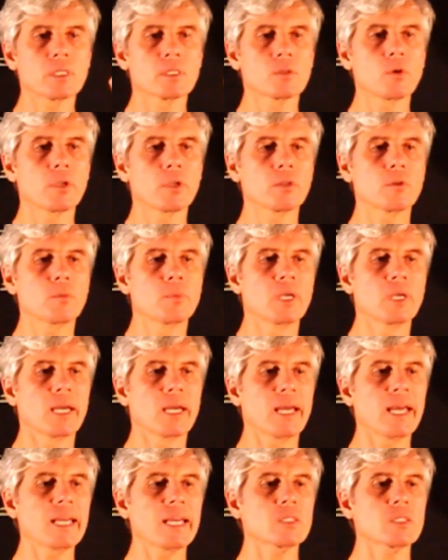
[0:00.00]
going to be
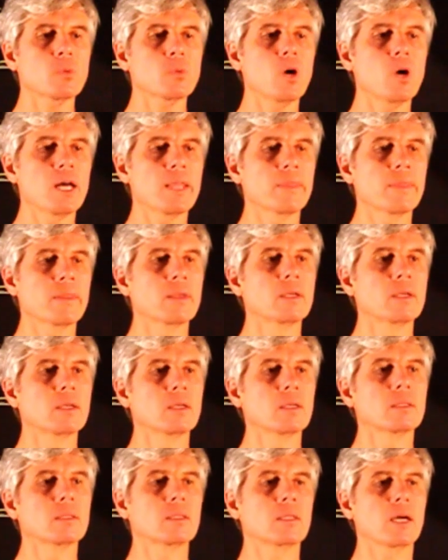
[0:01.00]
S1
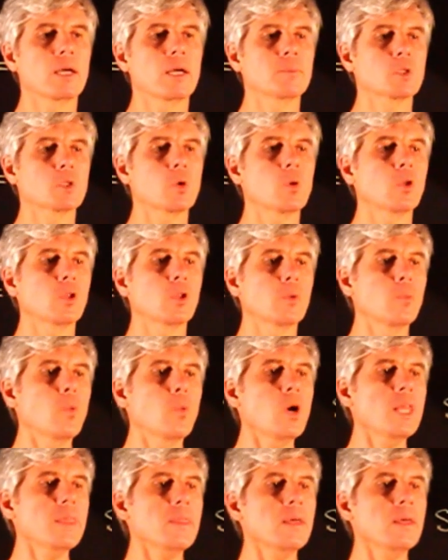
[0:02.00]
times column
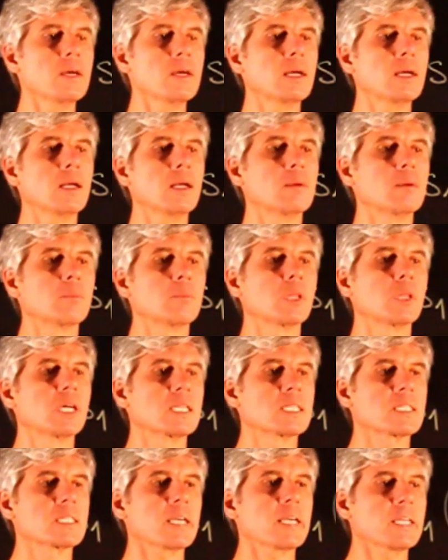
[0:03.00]
1
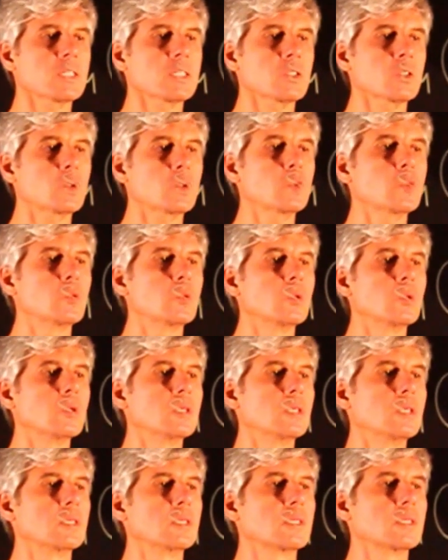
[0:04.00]
plus S2
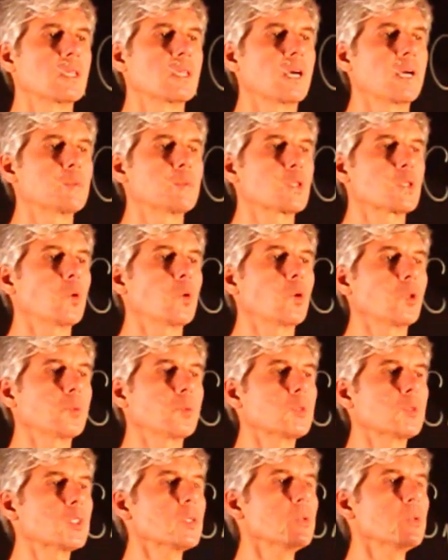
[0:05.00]
times
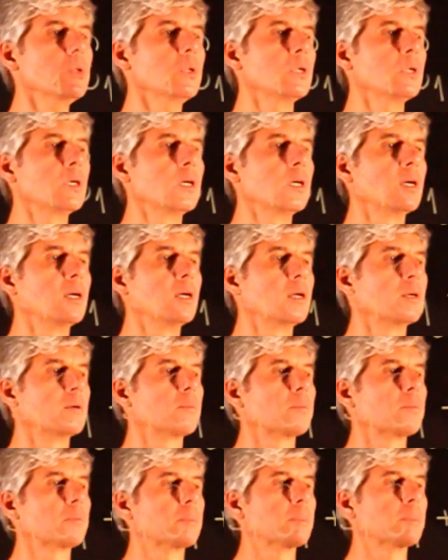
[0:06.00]
column 2
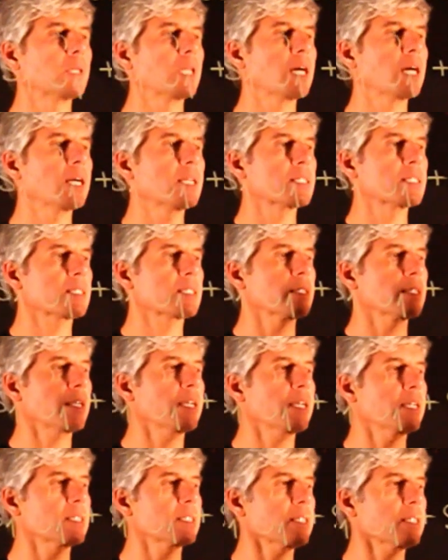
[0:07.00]
plus
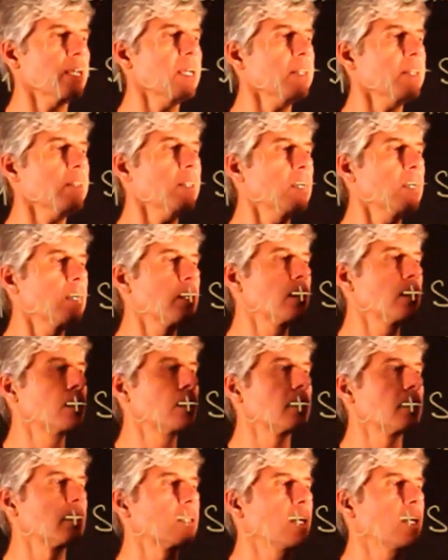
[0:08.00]
Sn
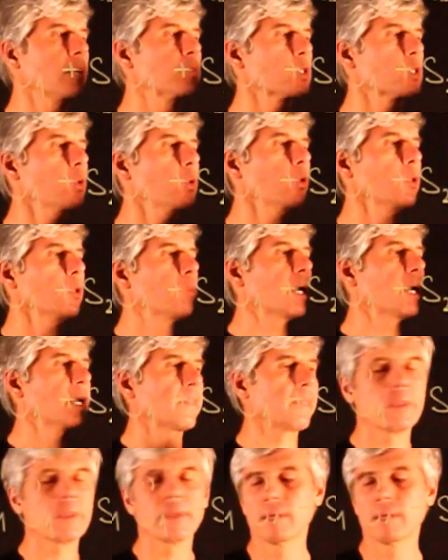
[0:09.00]
times column n.